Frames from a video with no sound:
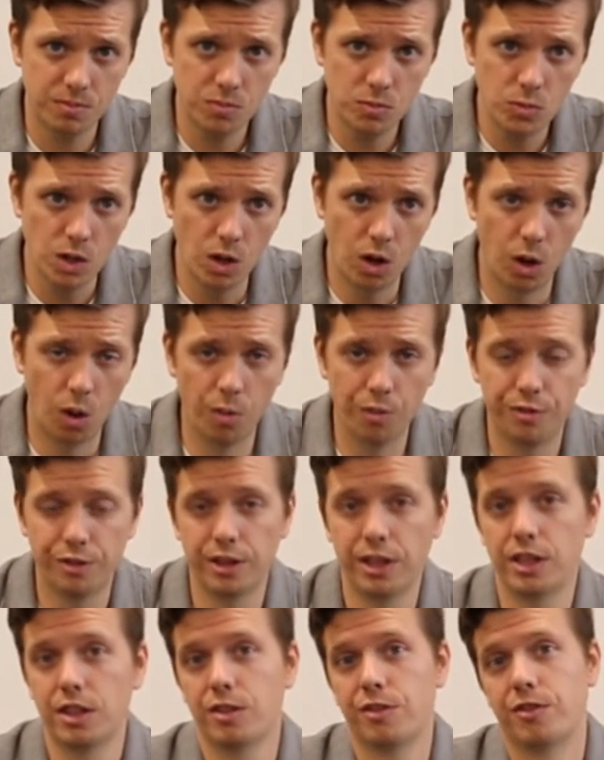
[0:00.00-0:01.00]

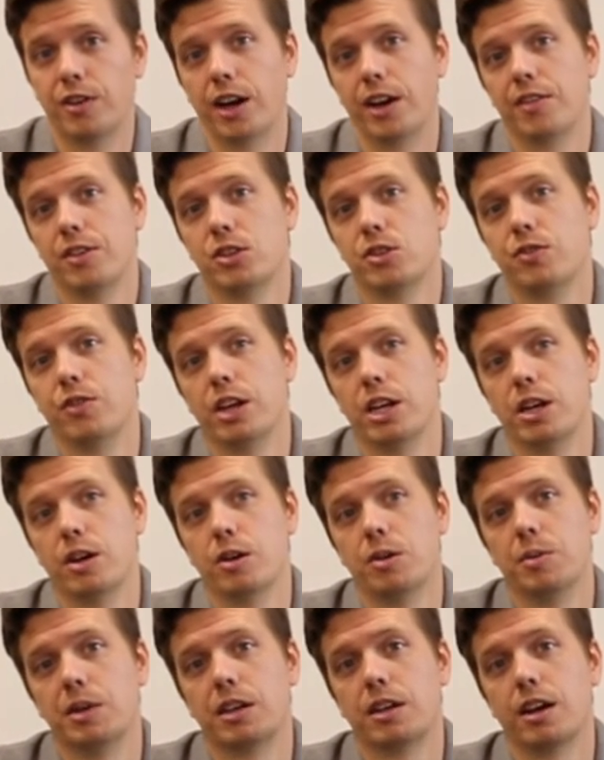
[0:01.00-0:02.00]
Hopefully you'll find this
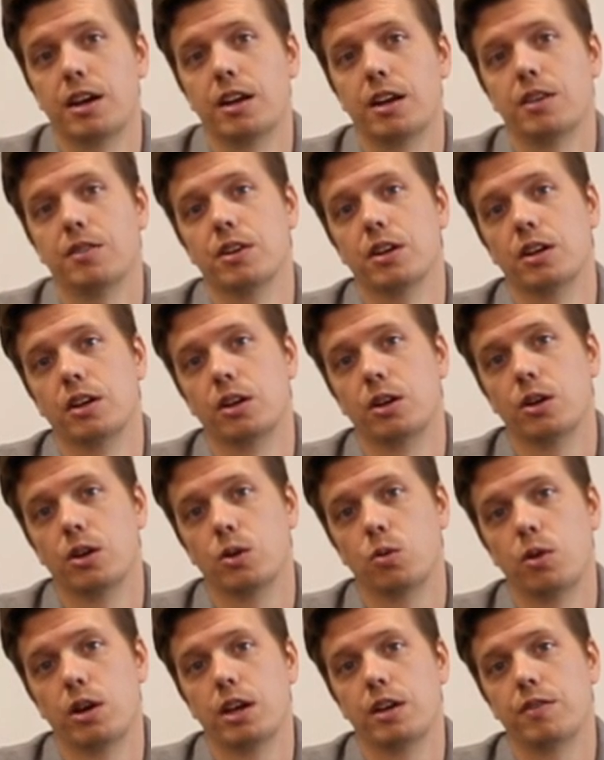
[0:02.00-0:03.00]
video to be kind of a good
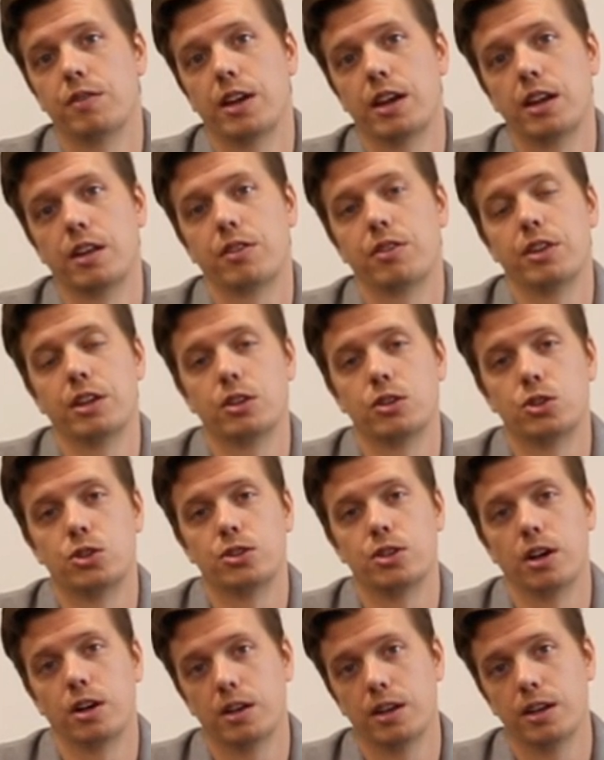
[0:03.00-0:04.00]
way of getting things
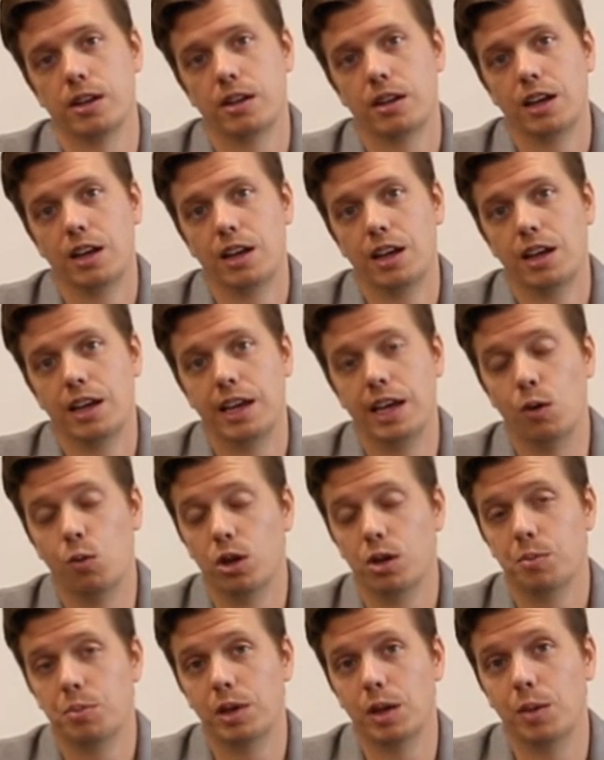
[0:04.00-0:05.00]
started. It
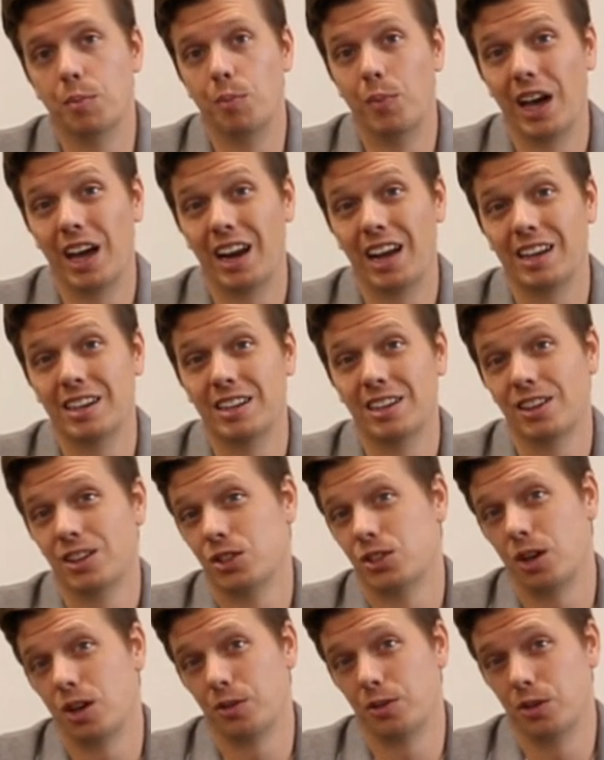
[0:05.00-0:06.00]
wouldn't be a bad idea to
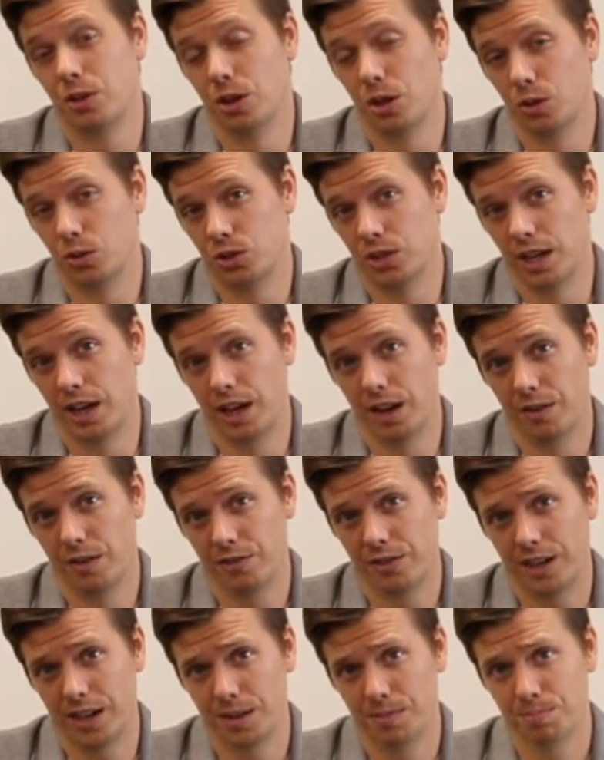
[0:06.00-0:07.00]
start the notes ahead of
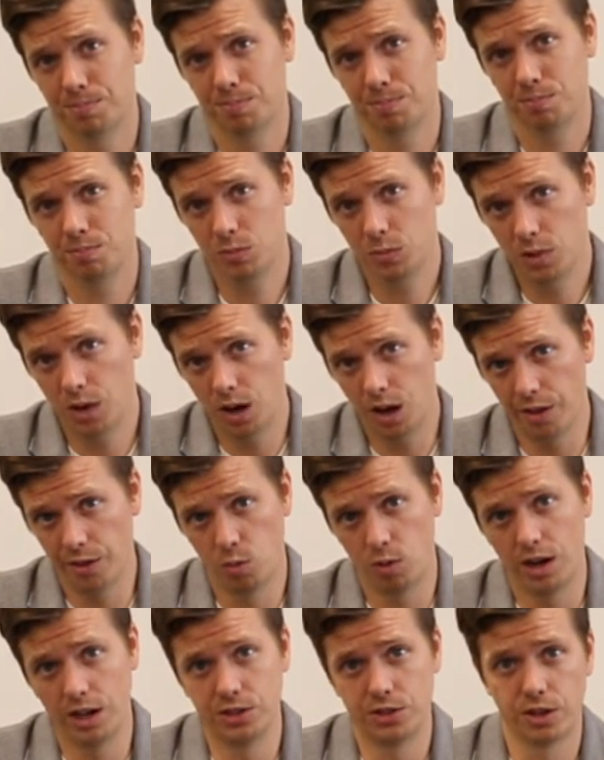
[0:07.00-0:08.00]
time.
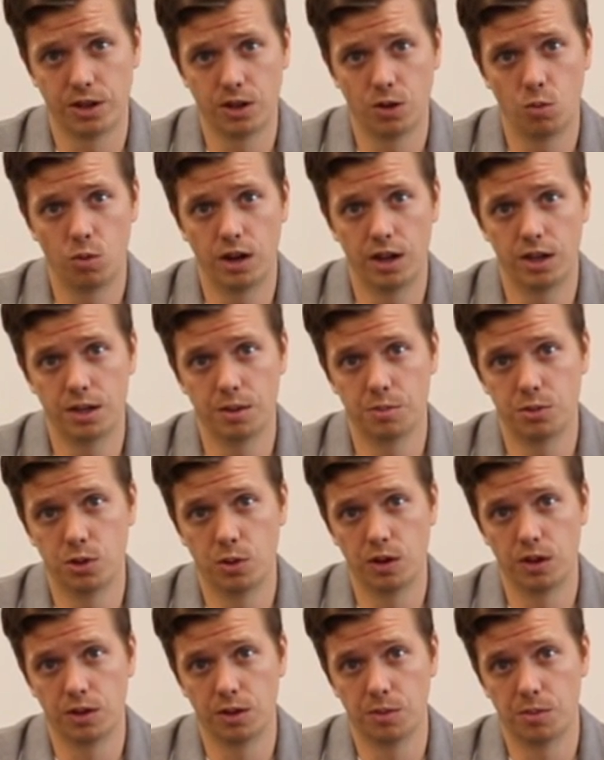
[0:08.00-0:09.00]
Otherwise, you're going to wind up
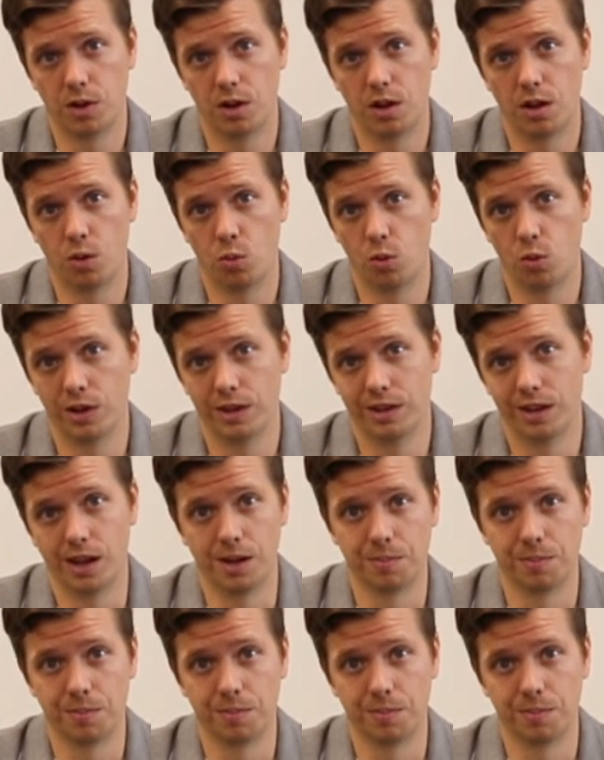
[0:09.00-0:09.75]
doing them all in one day.